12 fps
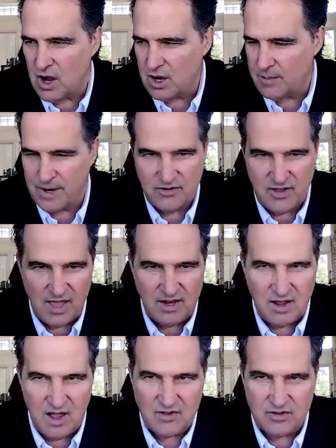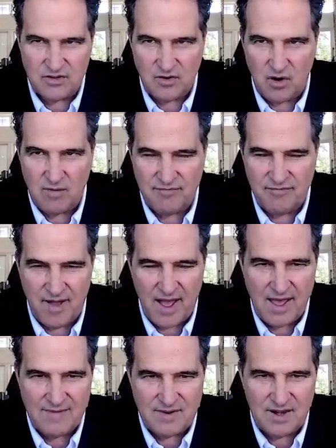Well, what the people don't talk about
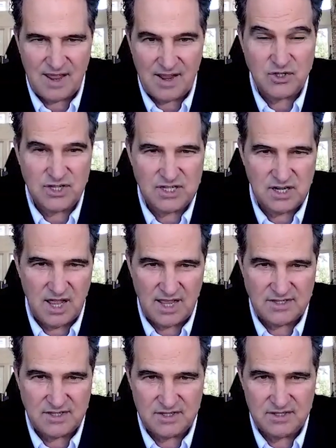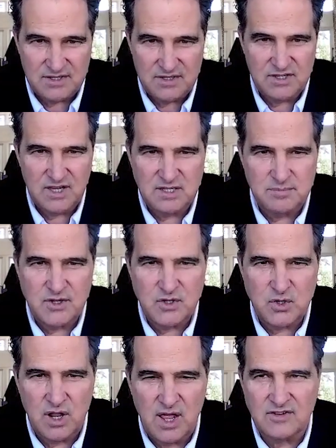is antioxidants are five or six
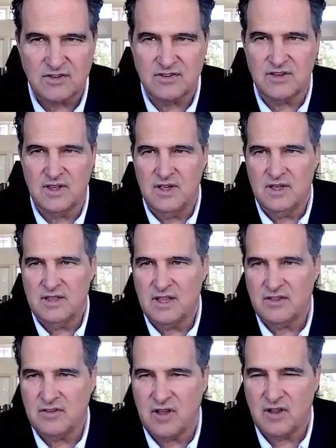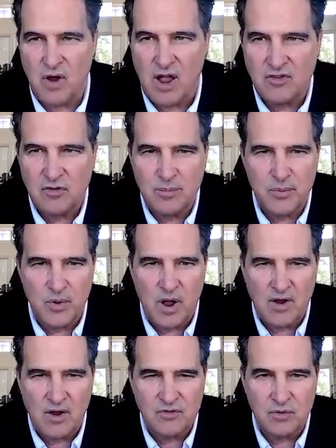classes, six major classes. It's
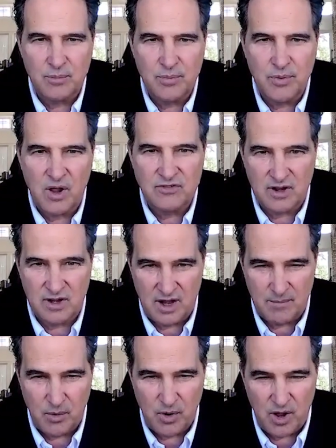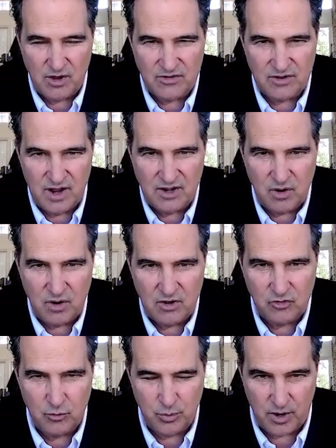hydroxyl, peroxyl,
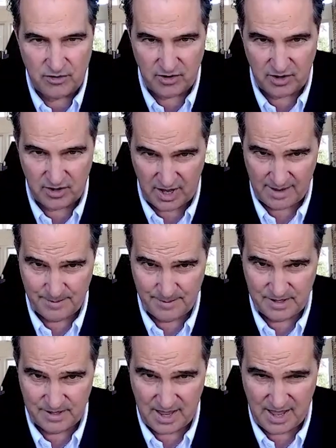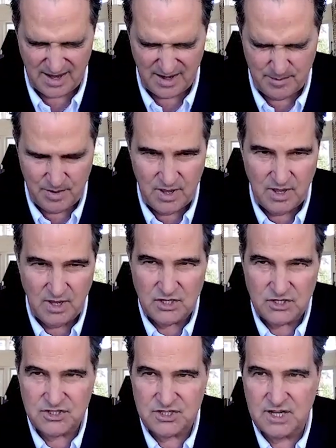peroxynitrite, superoxide anion,
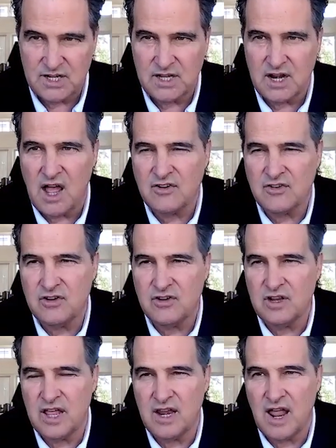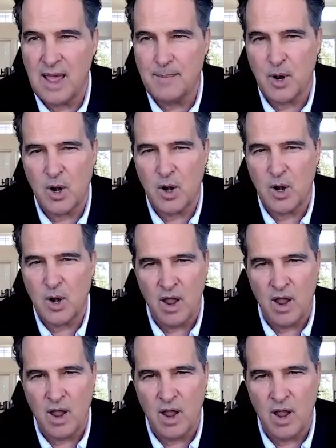singlet, oxygen, and
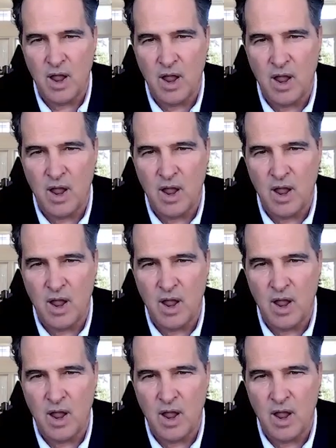hypochlorite.